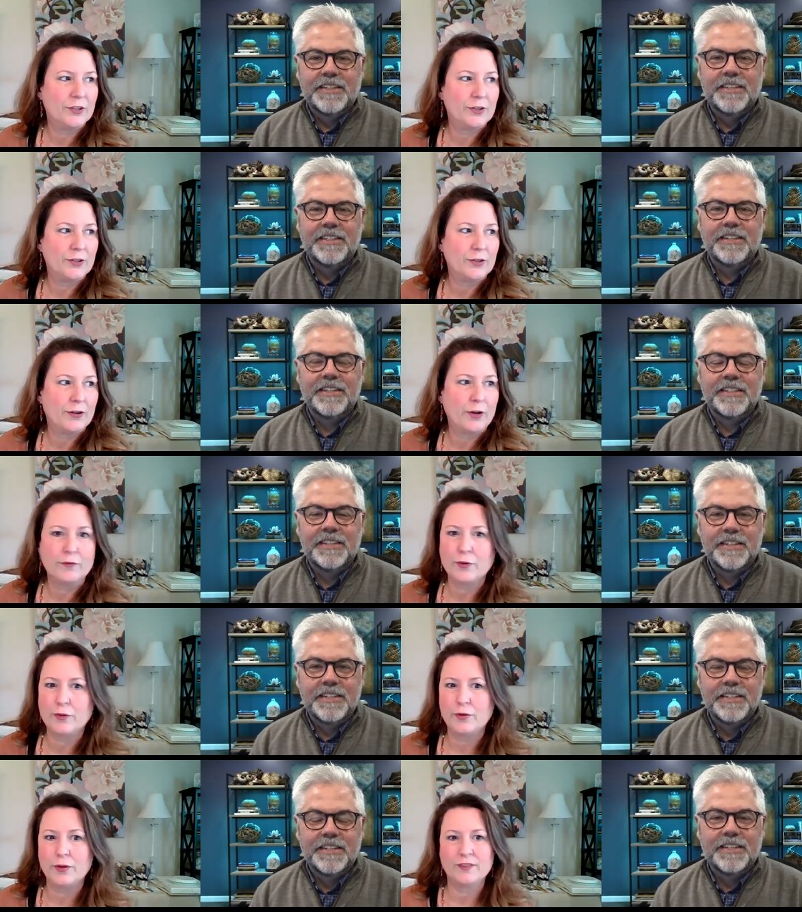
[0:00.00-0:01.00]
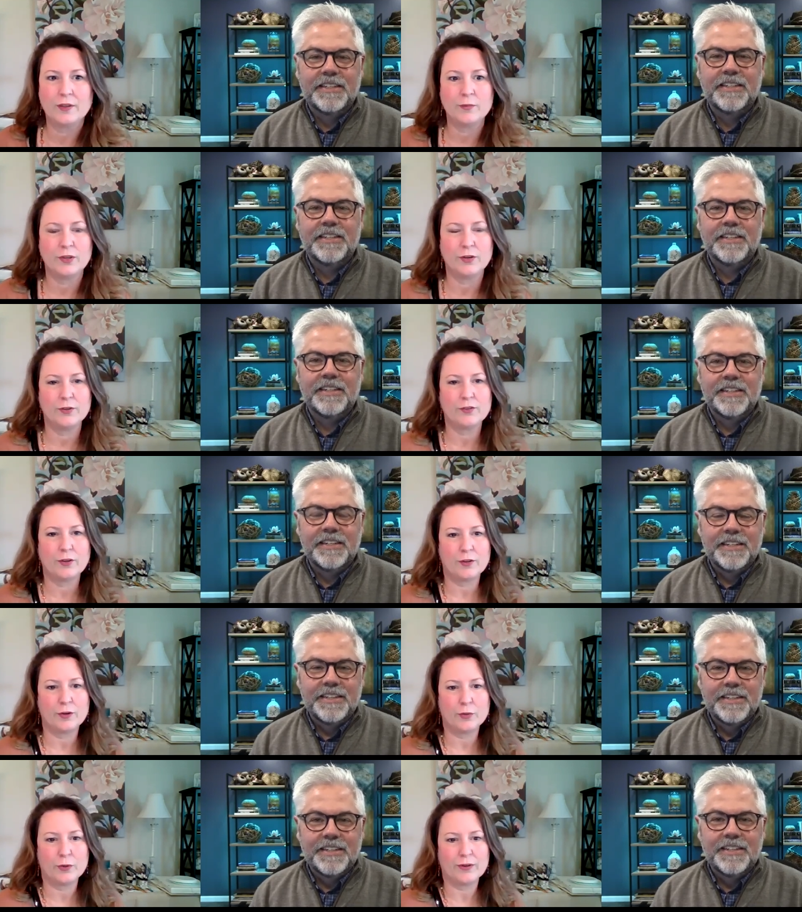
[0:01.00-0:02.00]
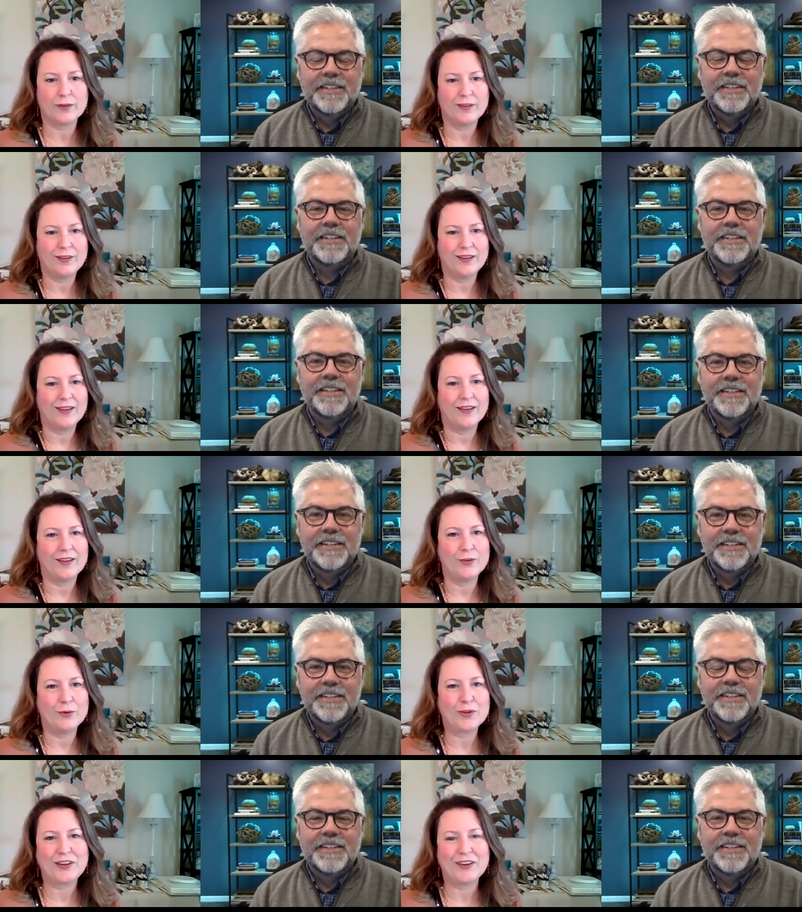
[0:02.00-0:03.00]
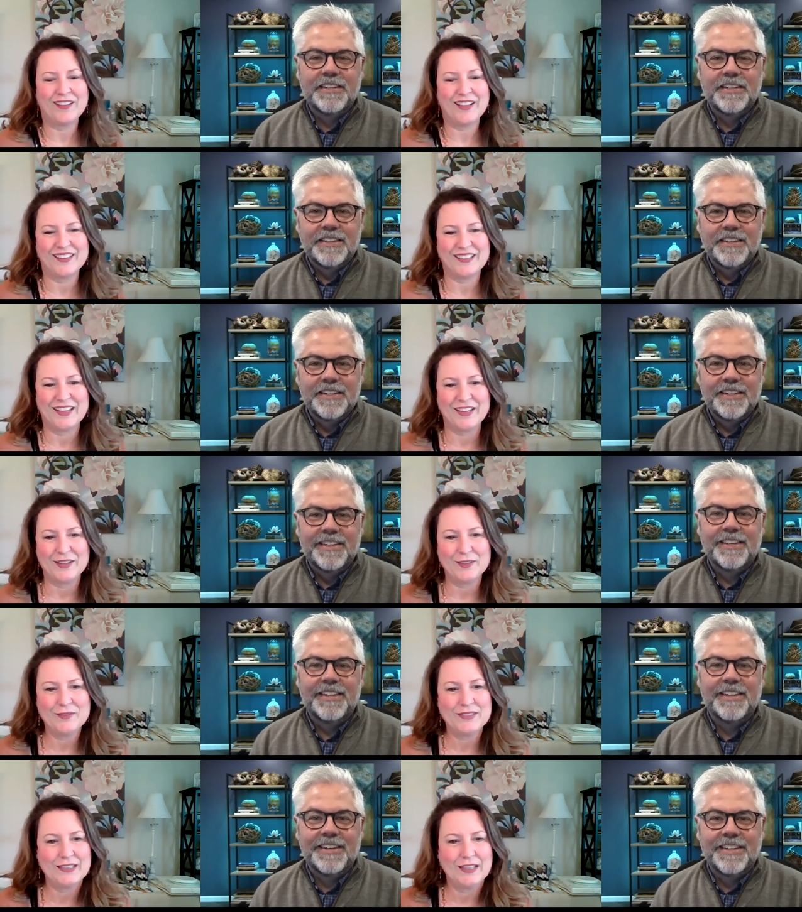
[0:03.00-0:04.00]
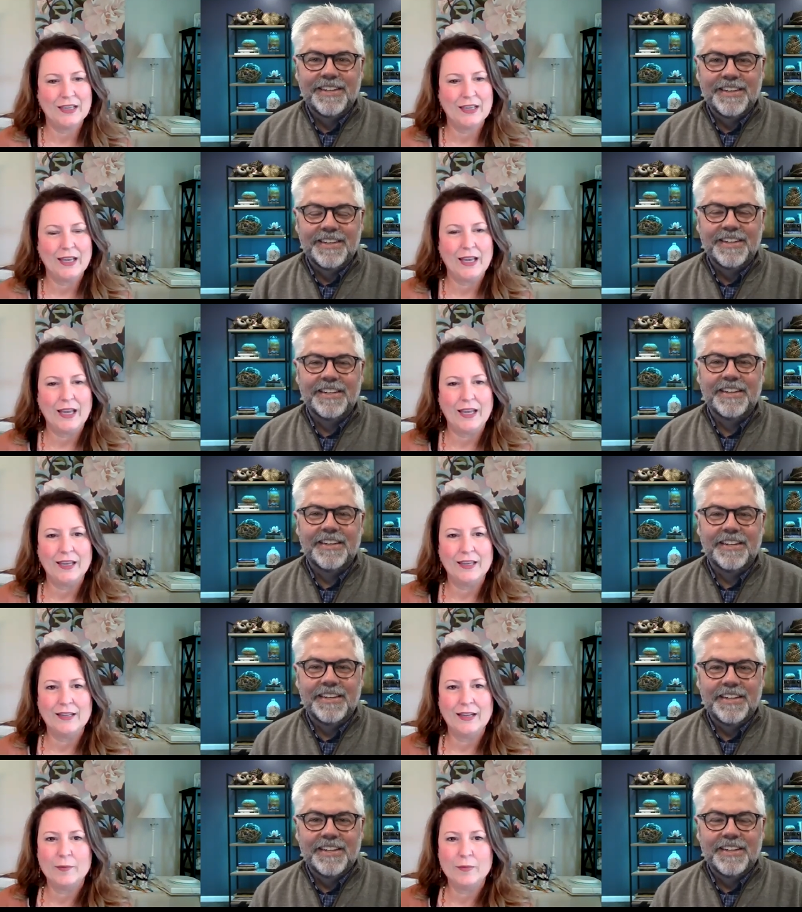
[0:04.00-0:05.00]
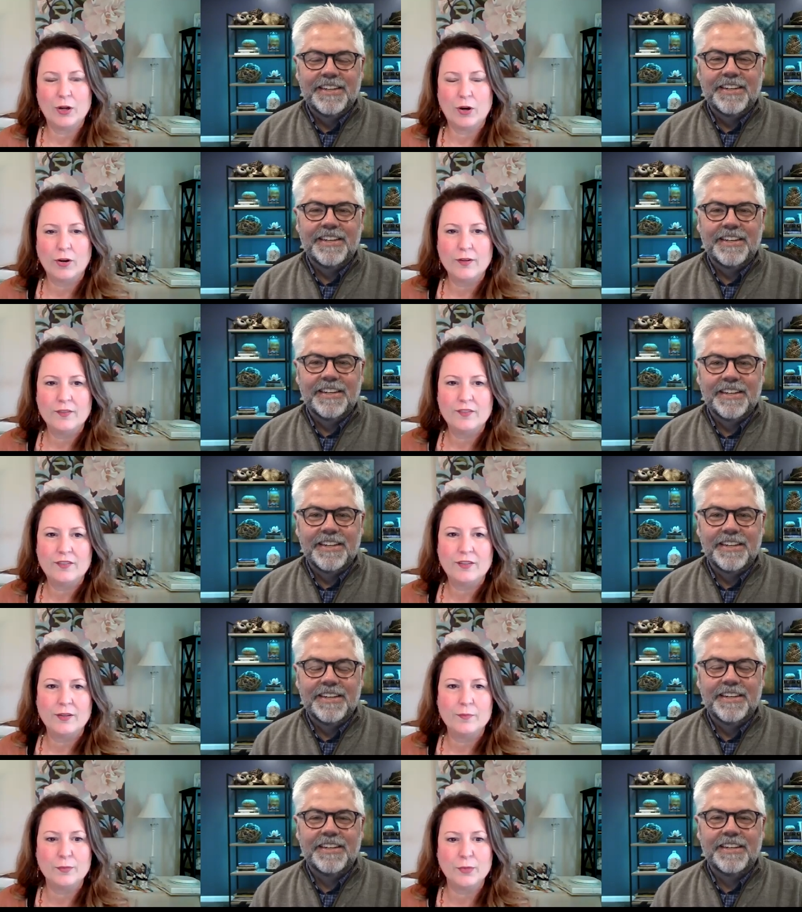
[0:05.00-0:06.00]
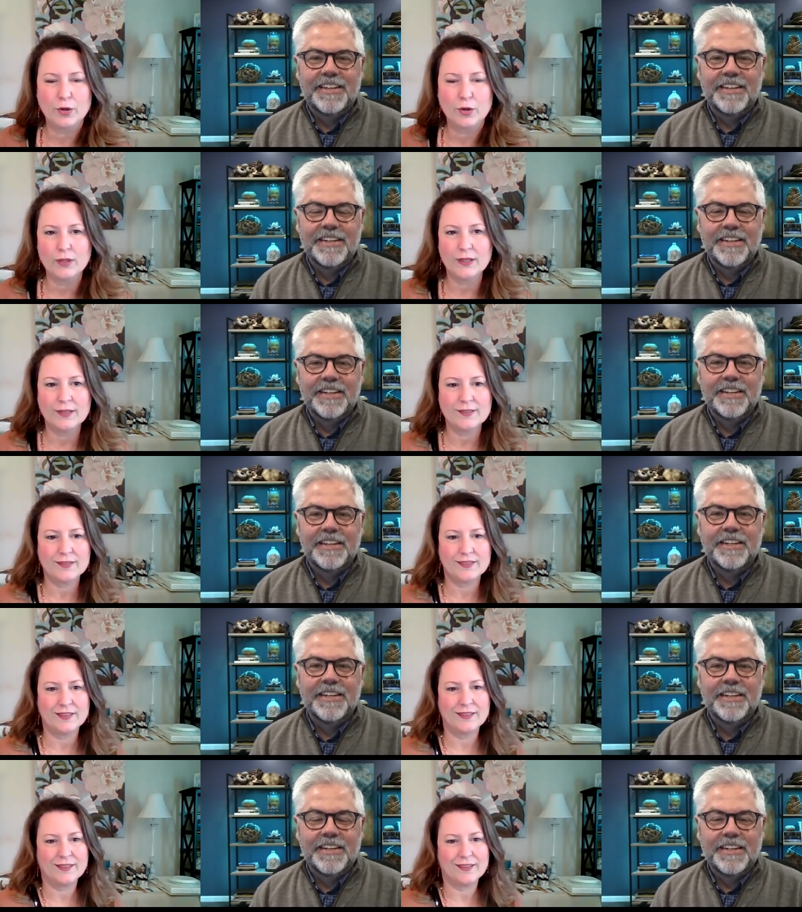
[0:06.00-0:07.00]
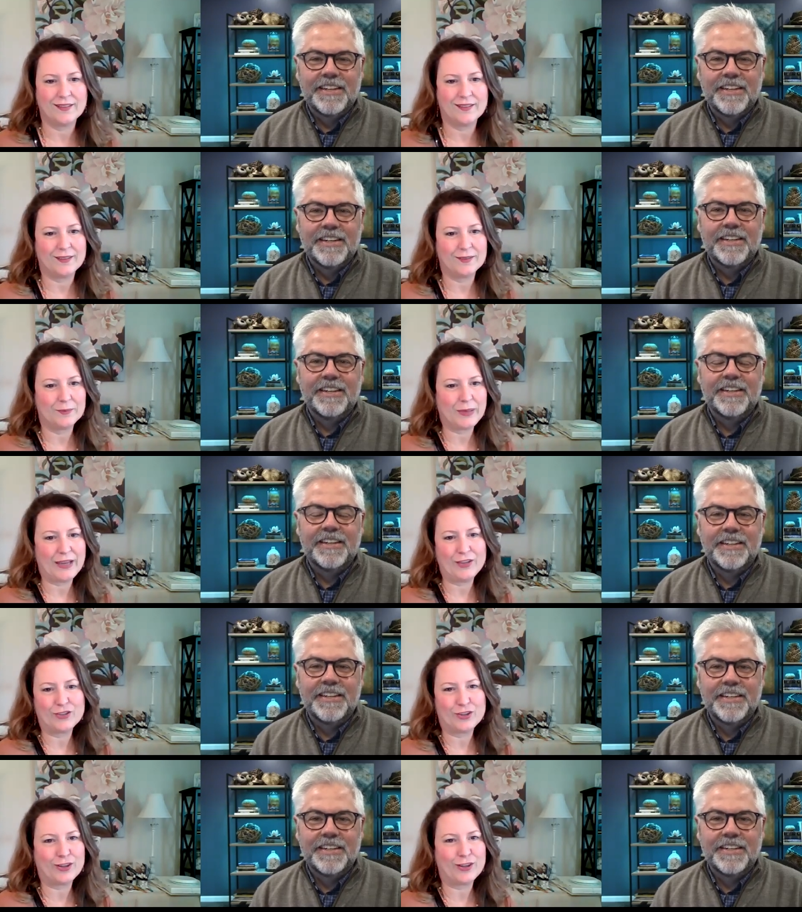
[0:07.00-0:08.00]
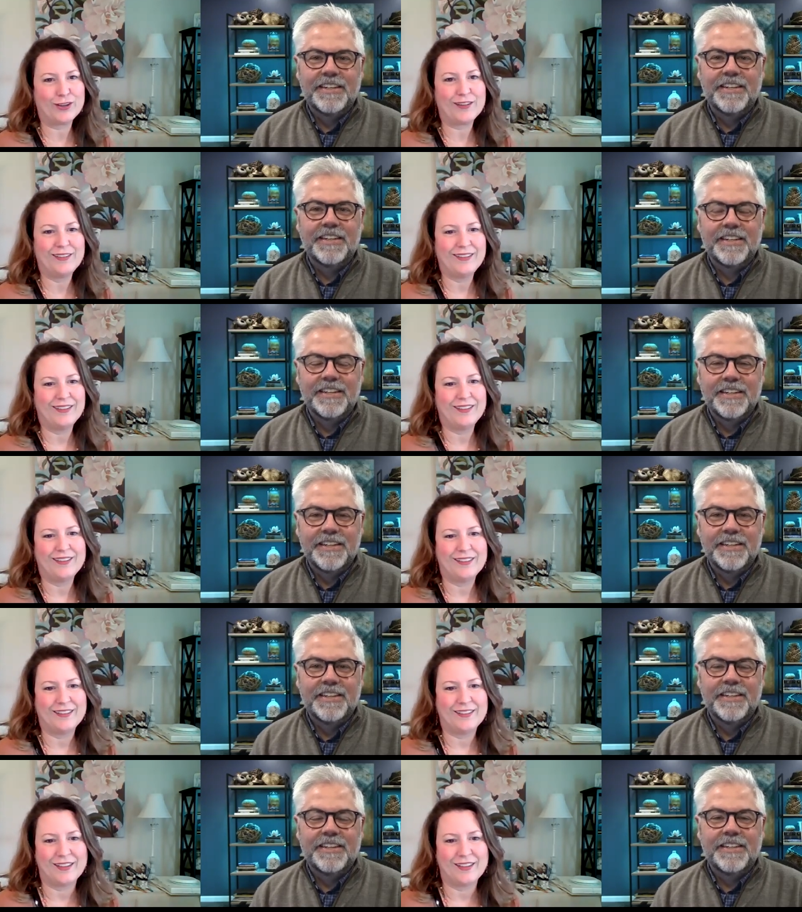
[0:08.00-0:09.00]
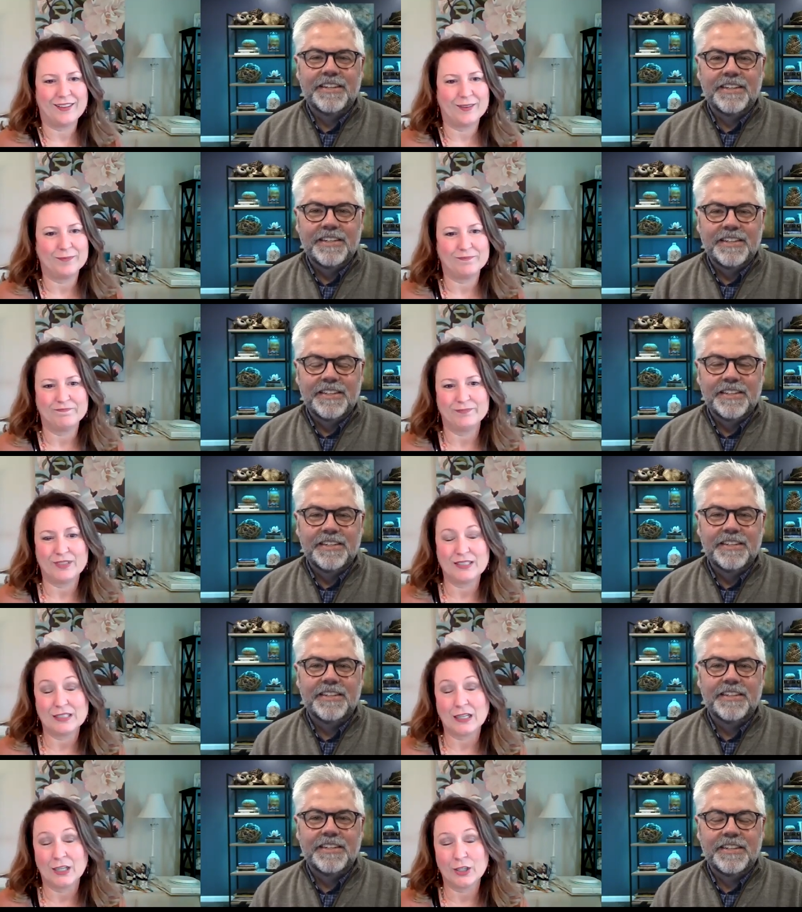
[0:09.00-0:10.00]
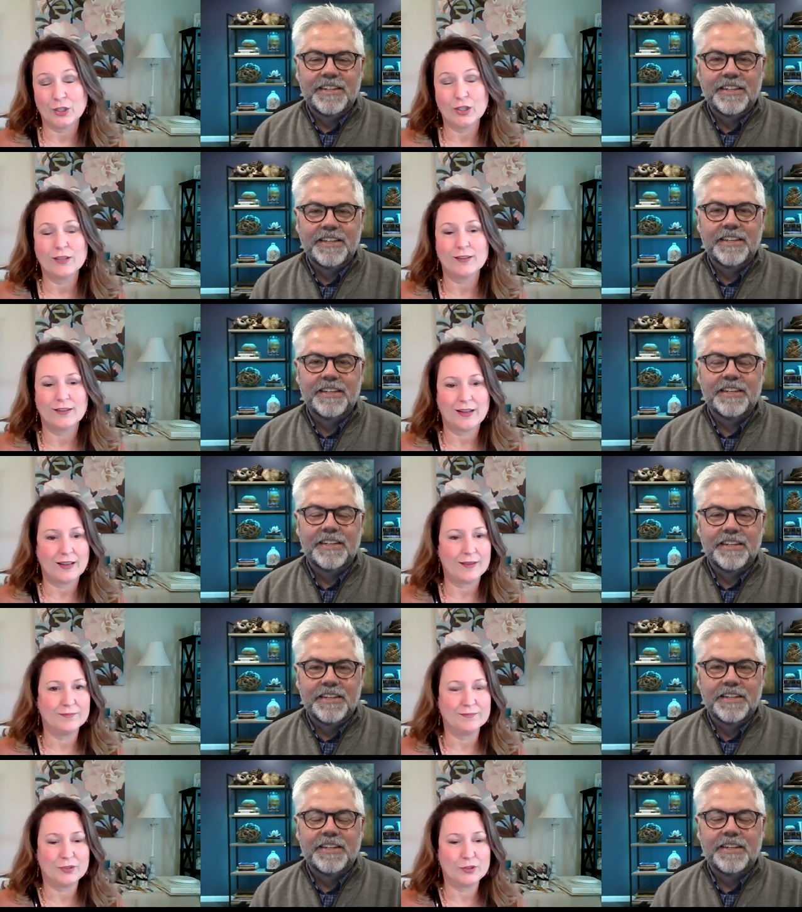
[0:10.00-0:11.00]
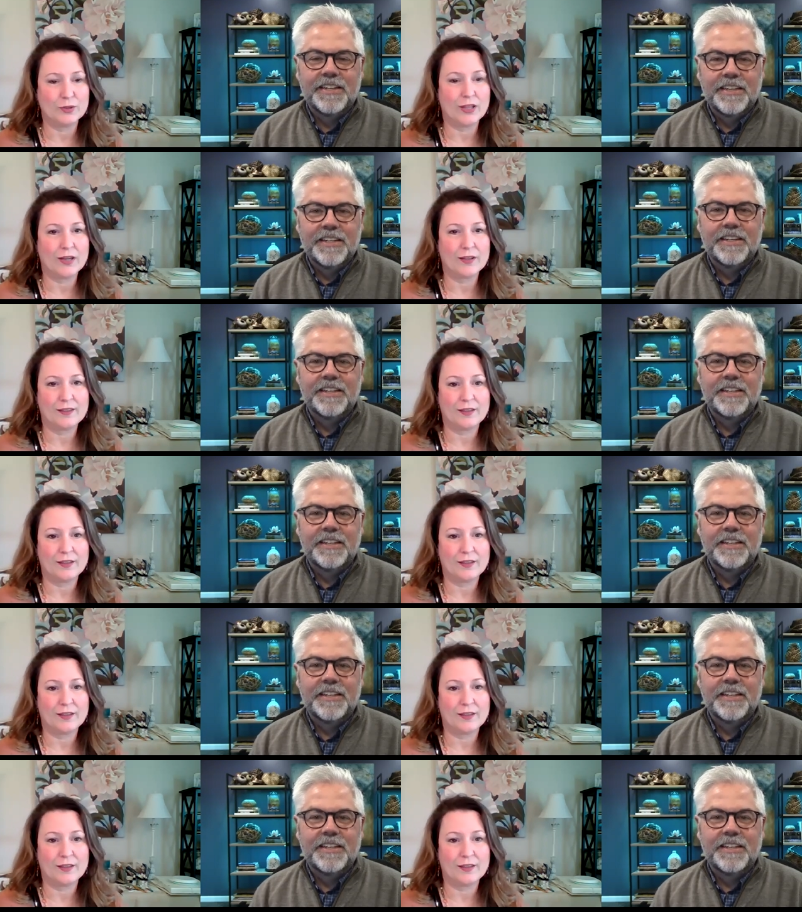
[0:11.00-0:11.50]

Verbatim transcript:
Speaker 1: here over 30 some years, although we're North Carolina natives. And I'm an artist, muralist, painter, um, designer. I do a lot of